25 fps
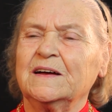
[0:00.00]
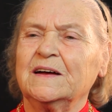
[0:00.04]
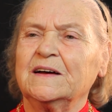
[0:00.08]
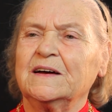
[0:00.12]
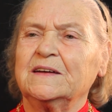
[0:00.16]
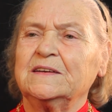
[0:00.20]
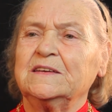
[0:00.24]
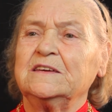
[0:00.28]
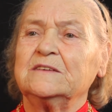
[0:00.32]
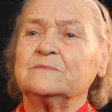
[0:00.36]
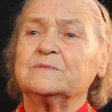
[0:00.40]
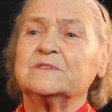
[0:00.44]

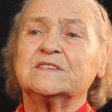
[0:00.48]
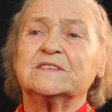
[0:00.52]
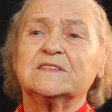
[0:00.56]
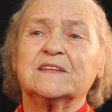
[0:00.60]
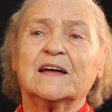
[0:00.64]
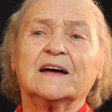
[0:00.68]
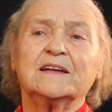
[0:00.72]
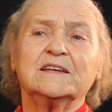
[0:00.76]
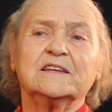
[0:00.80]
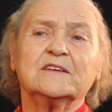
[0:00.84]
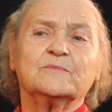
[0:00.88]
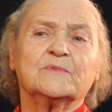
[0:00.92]
And he was
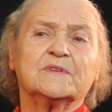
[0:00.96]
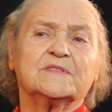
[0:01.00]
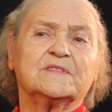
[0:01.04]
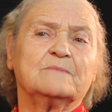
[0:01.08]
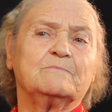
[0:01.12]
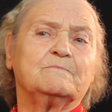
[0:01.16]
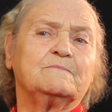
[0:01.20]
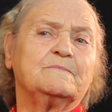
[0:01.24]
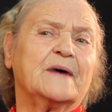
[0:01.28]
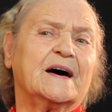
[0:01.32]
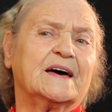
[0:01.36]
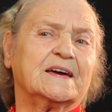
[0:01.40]
standing with his
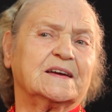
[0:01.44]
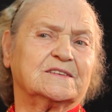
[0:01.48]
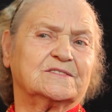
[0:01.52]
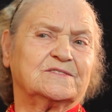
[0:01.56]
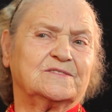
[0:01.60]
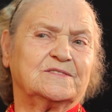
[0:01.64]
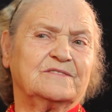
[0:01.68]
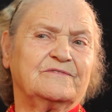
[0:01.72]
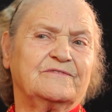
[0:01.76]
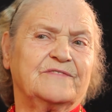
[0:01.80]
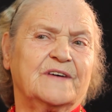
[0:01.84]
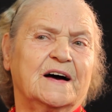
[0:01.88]
back
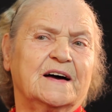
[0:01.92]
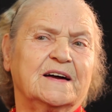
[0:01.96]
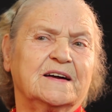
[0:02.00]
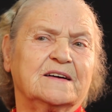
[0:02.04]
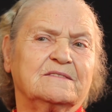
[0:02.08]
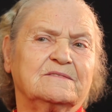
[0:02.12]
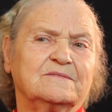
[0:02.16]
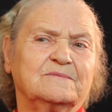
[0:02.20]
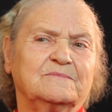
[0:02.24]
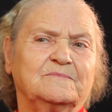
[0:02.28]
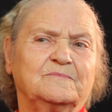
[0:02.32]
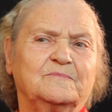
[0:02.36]
to the
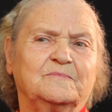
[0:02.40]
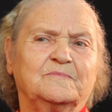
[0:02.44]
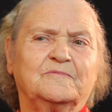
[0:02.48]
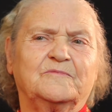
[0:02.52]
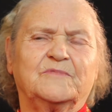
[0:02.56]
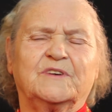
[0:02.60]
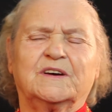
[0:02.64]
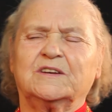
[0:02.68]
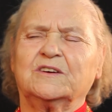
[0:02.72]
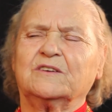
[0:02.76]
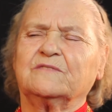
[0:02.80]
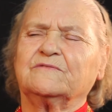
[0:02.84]
fire,
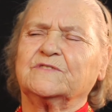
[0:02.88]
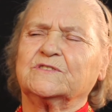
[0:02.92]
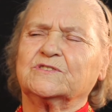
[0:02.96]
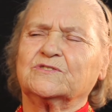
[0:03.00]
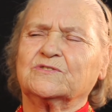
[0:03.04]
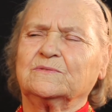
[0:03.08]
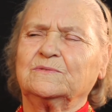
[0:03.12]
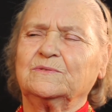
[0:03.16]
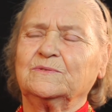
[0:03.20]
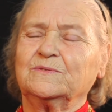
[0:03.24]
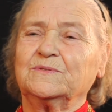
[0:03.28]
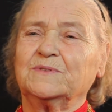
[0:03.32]
very
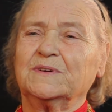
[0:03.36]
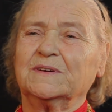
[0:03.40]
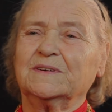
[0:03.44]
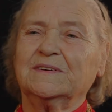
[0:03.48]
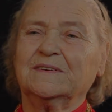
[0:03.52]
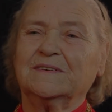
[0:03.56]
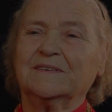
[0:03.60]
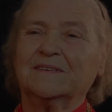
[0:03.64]
official looking.